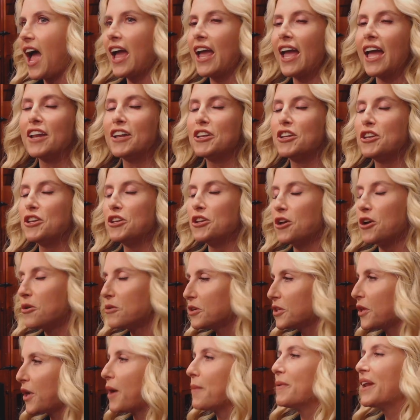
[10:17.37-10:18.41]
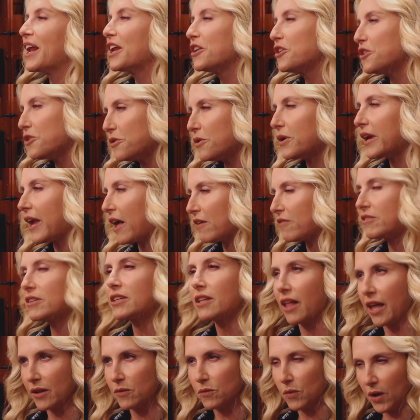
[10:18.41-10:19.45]
I had no clue. I mean, I knew who Calvin
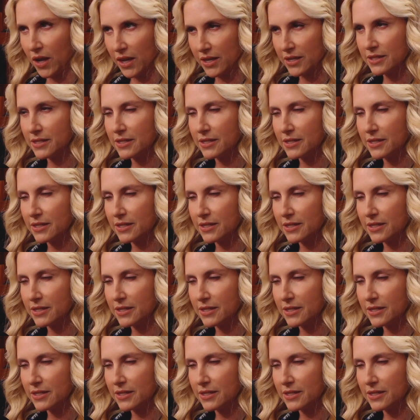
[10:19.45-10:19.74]
Klein was.